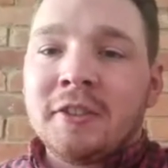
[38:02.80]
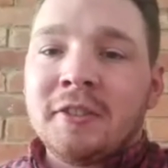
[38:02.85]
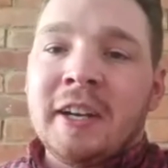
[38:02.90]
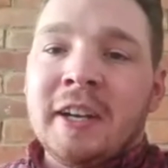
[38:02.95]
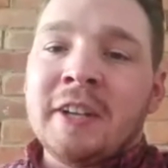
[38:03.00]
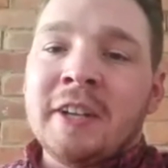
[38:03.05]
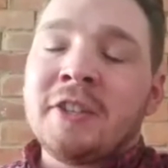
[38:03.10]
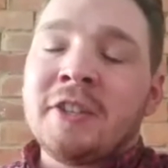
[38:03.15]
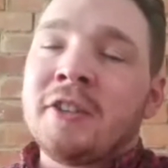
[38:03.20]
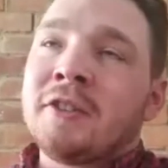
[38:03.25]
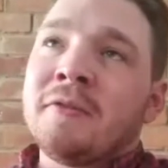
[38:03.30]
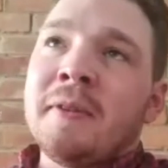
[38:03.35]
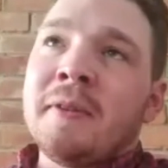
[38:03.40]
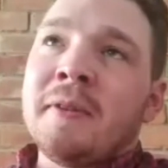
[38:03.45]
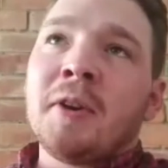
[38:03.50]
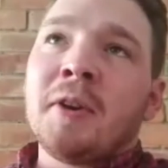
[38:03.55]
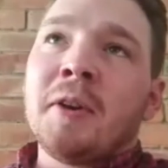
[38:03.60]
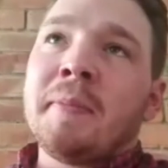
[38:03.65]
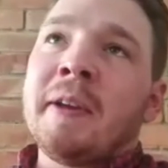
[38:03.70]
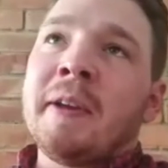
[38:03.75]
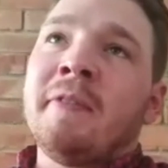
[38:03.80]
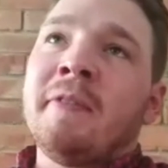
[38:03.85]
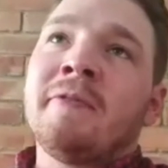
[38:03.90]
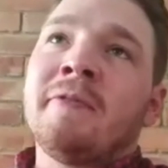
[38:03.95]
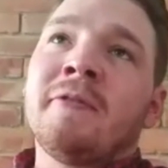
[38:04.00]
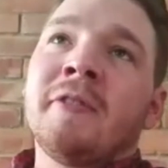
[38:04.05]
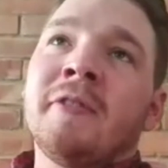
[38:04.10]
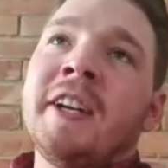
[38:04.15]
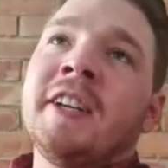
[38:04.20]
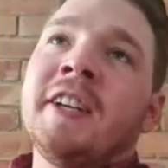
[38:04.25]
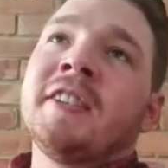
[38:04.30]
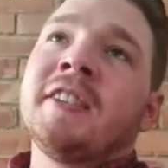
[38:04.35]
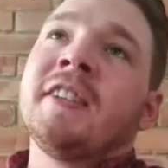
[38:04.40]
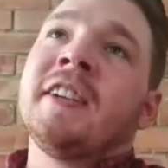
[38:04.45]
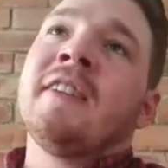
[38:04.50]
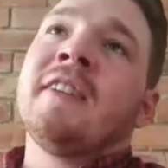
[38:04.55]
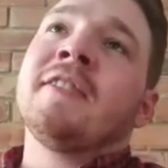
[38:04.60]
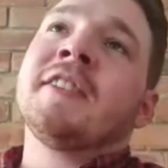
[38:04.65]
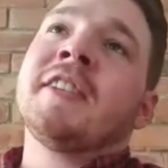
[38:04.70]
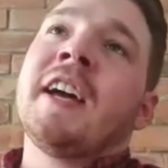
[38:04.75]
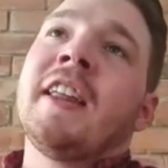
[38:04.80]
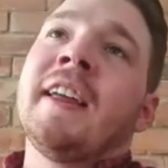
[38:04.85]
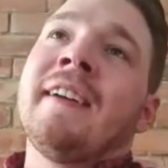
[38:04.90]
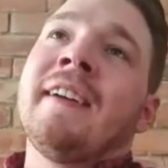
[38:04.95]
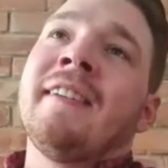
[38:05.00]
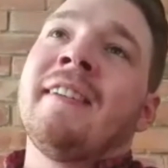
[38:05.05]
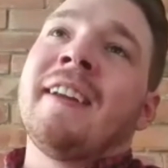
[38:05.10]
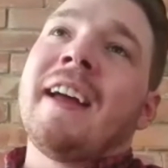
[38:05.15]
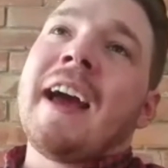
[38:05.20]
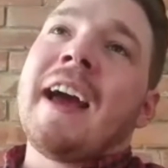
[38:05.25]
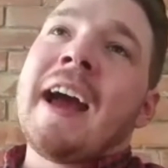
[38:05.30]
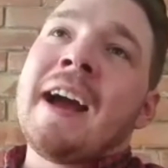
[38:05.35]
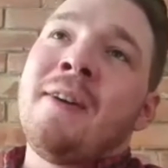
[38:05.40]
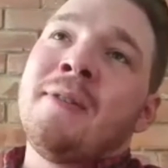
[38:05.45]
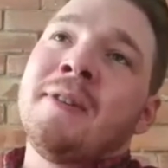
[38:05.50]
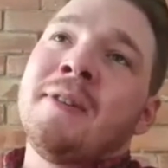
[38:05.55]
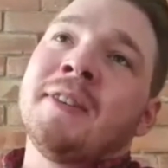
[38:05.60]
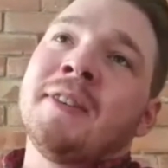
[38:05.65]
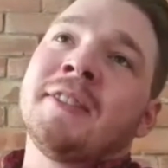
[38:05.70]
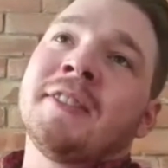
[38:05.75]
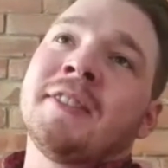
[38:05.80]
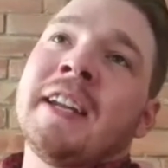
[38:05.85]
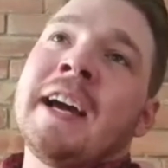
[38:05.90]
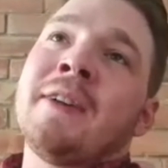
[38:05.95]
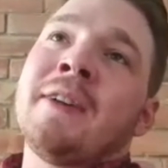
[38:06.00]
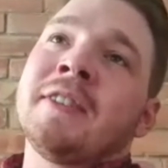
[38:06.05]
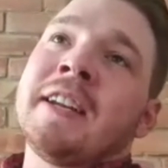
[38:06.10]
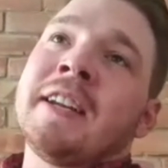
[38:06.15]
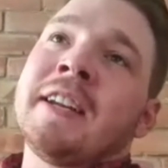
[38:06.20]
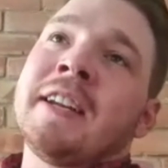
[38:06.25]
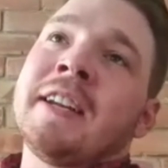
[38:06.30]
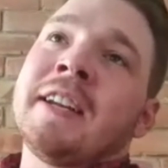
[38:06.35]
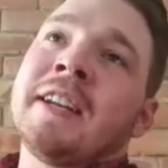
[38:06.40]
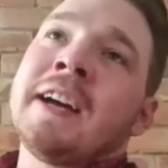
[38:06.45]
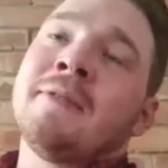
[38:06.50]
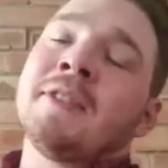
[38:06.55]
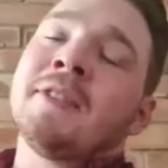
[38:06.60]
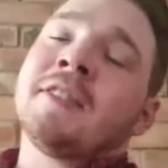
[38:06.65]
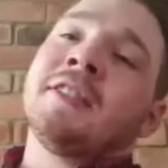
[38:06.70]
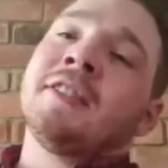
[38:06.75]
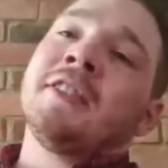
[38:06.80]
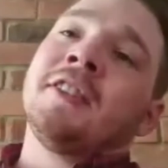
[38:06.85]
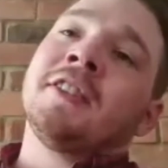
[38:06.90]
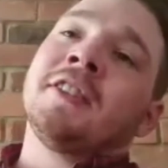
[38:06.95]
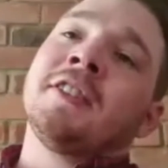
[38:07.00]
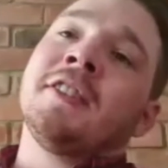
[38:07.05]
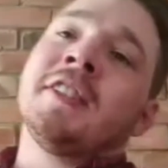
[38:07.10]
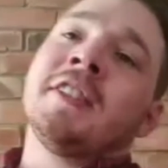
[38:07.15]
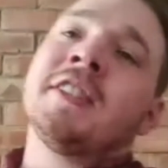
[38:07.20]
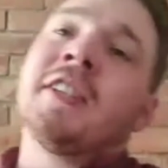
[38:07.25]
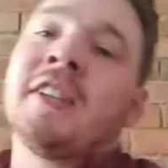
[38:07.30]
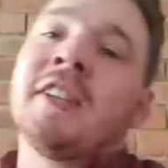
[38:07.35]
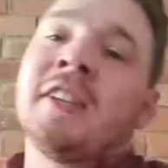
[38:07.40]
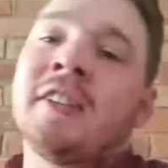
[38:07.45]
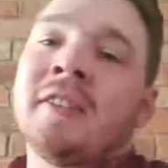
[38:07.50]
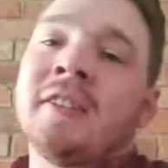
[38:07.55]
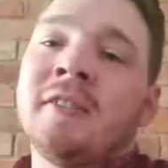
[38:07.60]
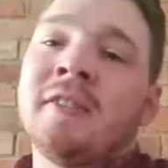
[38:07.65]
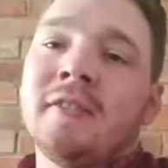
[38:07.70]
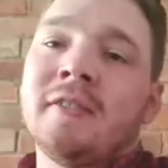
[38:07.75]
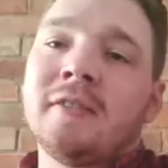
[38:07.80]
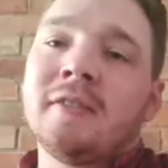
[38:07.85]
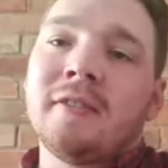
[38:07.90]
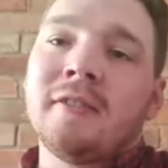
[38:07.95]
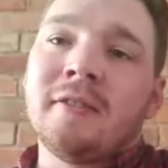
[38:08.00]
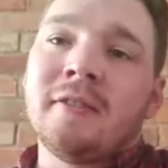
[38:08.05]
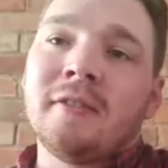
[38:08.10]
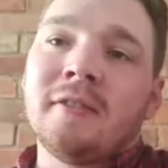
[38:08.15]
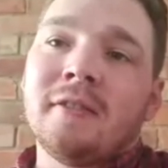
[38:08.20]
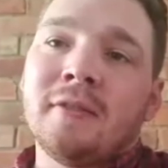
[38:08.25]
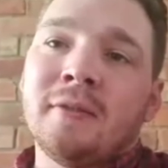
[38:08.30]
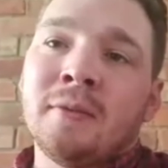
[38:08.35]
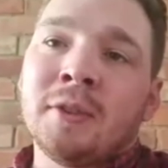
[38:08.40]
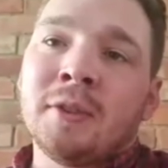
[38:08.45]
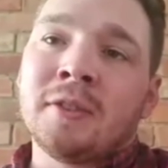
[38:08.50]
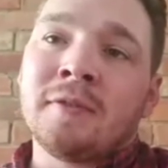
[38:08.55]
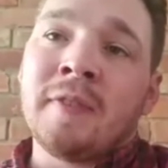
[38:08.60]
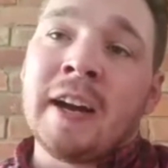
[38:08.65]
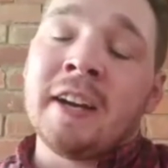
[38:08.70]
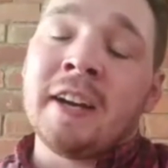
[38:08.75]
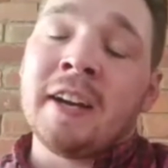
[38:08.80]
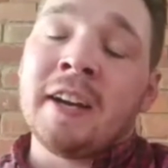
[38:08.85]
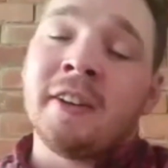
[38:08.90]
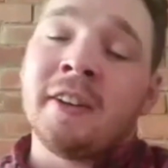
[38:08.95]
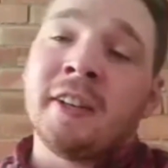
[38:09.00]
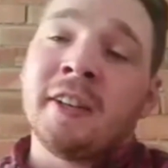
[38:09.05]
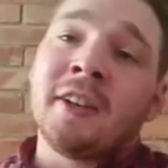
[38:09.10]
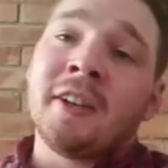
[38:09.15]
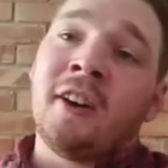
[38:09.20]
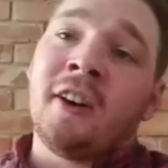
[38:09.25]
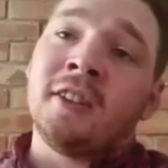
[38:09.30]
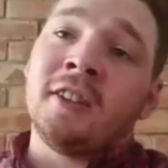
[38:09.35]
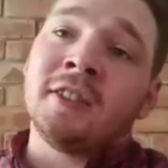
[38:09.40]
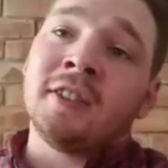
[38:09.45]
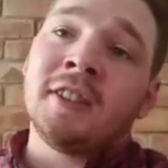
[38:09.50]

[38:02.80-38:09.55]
I just remember it being freezing, I sat there hours and hours and hours until the solicitor was finally called,